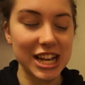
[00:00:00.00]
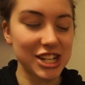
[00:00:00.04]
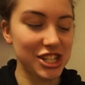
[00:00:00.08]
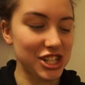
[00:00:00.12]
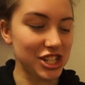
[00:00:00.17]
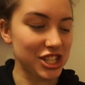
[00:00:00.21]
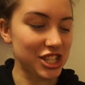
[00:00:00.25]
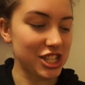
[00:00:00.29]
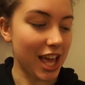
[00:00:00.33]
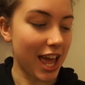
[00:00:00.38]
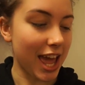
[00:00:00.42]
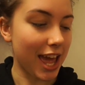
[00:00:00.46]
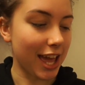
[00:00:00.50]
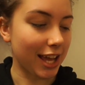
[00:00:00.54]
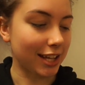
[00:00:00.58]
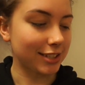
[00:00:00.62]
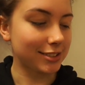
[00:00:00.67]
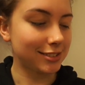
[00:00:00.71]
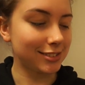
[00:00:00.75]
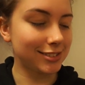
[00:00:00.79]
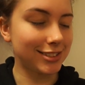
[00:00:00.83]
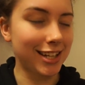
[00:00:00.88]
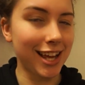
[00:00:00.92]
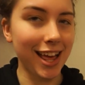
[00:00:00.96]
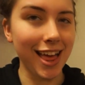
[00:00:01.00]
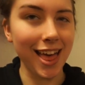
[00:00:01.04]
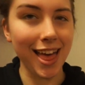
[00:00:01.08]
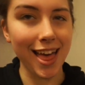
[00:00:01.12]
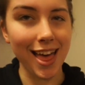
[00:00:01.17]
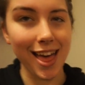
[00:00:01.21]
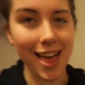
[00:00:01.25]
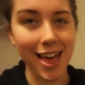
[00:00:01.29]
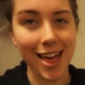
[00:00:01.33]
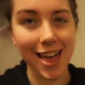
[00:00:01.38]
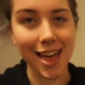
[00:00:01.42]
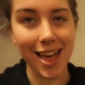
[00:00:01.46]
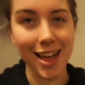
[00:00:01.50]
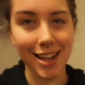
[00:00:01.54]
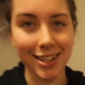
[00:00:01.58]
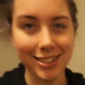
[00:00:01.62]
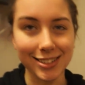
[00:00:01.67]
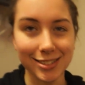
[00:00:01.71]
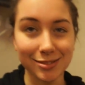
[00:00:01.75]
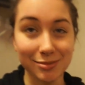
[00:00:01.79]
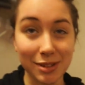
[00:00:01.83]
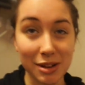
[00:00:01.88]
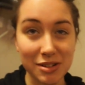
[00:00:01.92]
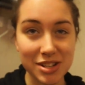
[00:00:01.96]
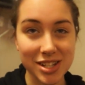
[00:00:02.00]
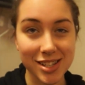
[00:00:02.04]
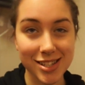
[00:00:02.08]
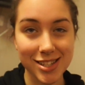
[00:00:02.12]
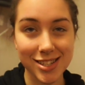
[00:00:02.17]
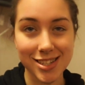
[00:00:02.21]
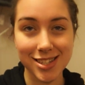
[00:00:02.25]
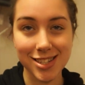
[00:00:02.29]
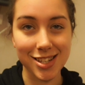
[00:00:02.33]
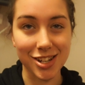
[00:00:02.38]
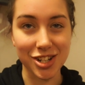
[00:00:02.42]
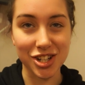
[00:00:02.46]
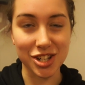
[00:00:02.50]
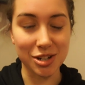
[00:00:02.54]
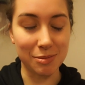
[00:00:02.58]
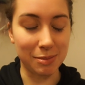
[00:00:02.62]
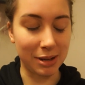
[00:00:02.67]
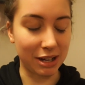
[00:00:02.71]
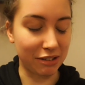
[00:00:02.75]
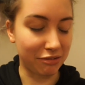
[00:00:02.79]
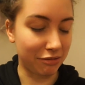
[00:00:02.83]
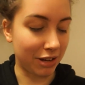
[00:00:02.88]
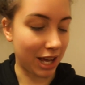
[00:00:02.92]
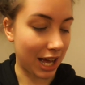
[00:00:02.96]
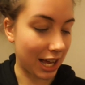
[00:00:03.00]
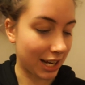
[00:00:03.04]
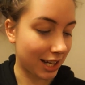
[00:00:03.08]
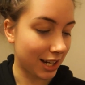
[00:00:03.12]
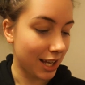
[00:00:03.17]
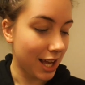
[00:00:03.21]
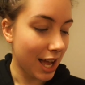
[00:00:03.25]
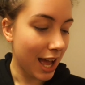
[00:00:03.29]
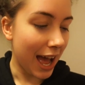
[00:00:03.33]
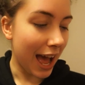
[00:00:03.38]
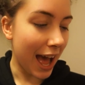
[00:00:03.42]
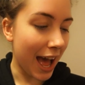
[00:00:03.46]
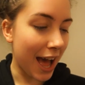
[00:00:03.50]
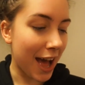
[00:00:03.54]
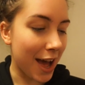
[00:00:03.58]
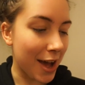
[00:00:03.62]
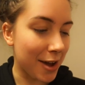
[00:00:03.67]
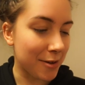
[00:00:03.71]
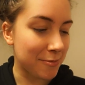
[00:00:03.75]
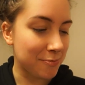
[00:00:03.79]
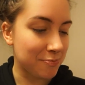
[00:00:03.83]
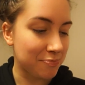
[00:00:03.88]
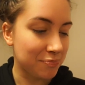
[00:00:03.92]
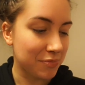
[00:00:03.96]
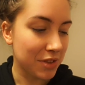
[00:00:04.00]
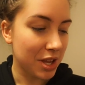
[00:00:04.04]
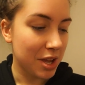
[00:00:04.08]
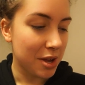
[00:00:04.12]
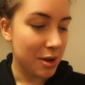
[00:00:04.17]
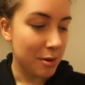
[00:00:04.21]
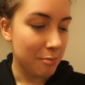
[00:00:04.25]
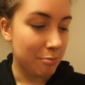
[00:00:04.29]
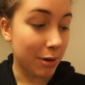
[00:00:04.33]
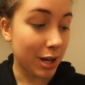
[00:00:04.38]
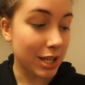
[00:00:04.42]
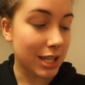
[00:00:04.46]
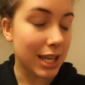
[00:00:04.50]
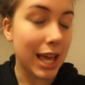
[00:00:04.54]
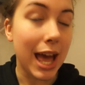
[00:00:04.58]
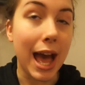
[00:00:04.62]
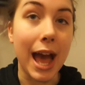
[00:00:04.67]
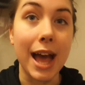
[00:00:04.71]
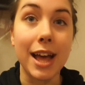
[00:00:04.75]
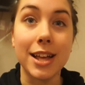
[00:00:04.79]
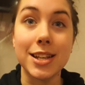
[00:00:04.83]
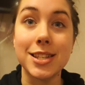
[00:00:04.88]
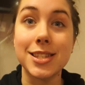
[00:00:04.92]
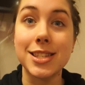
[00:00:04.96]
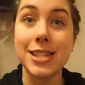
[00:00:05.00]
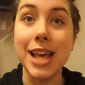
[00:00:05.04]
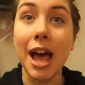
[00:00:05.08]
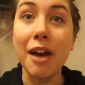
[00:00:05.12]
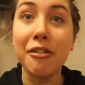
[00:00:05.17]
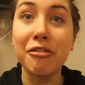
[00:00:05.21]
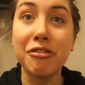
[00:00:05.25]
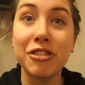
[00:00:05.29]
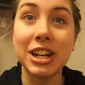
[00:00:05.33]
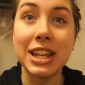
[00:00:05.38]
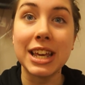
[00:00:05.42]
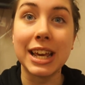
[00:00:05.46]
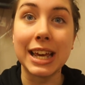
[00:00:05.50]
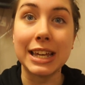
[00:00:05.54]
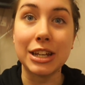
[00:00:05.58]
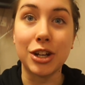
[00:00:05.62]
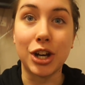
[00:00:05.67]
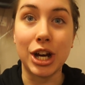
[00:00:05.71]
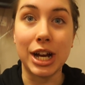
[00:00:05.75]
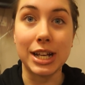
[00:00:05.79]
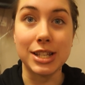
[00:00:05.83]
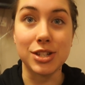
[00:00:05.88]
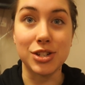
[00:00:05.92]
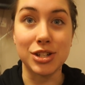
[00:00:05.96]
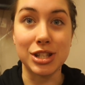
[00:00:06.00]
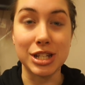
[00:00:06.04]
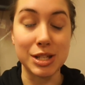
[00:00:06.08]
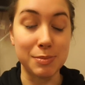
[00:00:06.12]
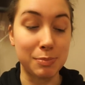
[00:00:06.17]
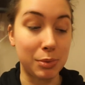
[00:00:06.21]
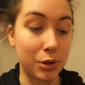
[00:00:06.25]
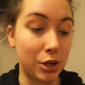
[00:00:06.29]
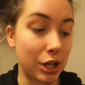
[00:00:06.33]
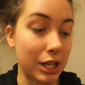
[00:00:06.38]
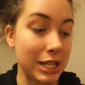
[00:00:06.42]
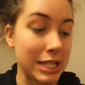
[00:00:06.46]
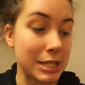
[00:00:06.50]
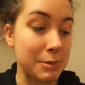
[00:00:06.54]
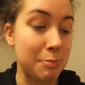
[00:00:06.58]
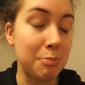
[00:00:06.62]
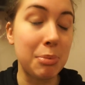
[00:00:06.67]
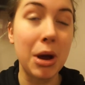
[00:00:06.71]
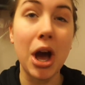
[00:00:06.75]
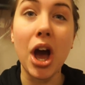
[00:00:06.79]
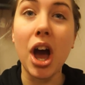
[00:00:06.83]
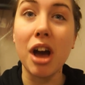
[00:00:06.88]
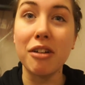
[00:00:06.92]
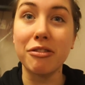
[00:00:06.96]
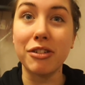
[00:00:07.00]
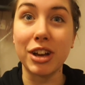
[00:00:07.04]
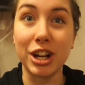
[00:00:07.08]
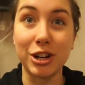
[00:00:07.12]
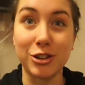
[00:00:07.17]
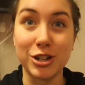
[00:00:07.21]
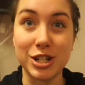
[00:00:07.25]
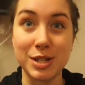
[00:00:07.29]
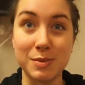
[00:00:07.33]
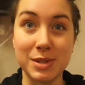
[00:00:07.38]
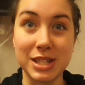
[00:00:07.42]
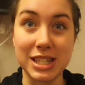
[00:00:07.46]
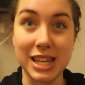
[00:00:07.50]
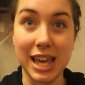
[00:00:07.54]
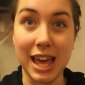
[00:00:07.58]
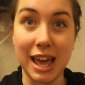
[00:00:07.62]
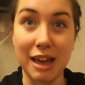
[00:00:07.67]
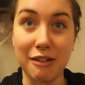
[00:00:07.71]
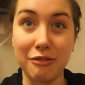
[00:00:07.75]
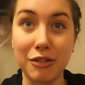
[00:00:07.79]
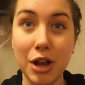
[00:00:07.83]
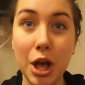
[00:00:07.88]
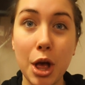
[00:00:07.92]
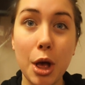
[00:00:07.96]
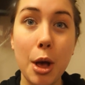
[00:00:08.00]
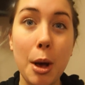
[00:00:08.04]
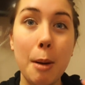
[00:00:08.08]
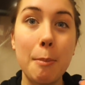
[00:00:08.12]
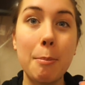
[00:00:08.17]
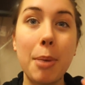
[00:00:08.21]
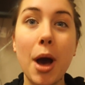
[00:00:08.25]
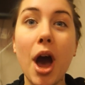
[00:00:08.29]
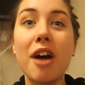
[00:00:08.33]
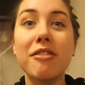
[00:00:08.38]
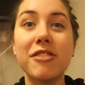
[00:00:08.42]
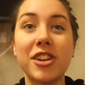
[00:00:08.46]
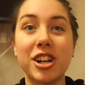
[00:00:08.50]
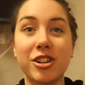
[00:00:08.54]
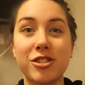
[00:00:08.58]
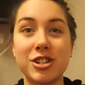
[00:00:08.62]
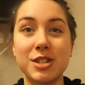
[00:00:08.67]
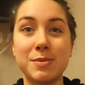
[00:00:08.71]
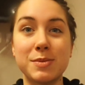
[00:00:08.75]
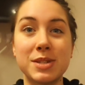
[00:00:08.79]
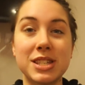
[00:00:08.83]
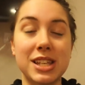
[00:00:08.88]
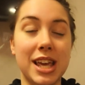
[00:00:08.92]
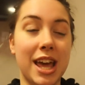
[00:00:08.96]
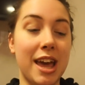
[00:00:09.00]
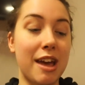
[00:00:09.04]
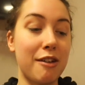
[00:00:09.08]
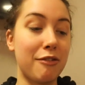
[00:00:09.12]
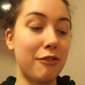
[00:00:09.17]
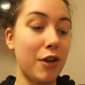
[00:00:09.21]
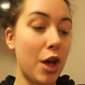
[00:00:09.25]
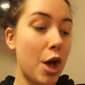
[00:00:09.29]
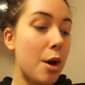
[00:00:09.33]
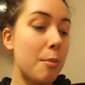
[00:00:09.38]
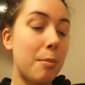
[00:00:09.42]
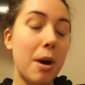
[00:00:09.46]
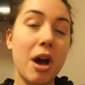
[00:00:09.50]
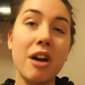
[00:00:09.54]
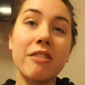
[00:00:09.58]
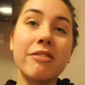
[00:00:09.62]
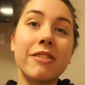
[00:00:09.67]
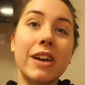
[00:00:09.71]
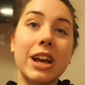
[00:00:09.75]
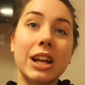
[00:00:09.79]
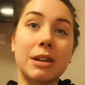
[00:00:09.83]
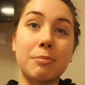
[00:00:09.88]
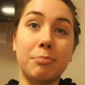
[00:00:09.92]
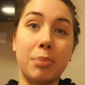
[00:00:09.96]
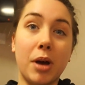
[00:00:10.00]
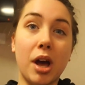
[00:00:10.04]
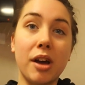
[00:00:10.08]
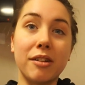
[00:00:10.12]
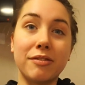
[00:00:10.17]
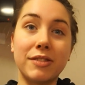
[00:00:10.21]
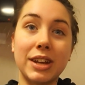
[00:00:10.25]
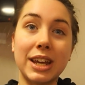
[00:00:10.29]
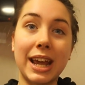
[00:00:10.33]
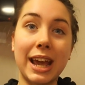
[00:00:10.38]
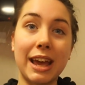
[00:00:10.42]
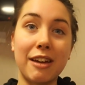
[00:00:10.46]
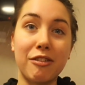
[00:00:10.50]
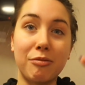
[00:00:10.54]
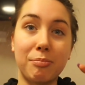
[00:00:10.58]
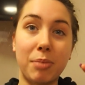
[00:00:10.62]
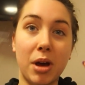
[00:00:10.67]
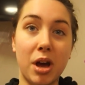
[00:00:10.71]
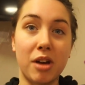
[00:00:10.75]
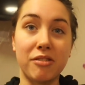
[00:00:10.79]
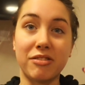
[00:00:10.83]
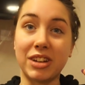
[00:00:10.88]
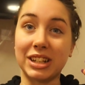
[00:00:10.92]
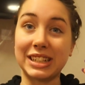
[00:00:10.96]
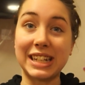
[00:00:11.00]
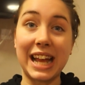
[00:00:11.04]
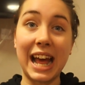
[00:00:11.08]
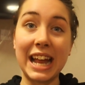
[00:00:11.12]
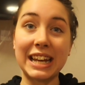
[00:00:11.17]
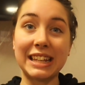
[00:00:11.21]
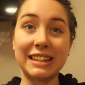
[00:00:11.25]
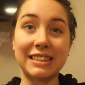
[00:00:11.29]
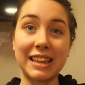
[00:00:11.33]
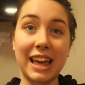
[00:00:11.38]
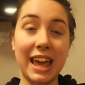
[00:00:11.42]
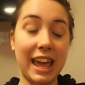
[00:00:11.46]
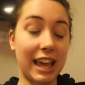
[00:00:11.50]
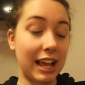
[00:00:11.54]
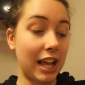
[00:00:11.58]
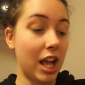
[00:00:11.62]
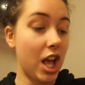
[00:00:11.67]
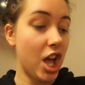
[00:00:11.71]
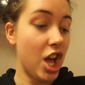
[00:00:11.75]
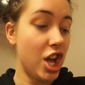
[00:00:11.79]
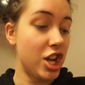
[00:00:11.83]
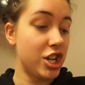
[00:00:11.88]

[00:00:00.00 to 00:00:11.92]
Just saying. I'm such a big fan. But yeah, definitely get your hands on this book. It's a perfect Christmas gift. Perfect Christmas gift. Perfect birthday gift. Perfect anything.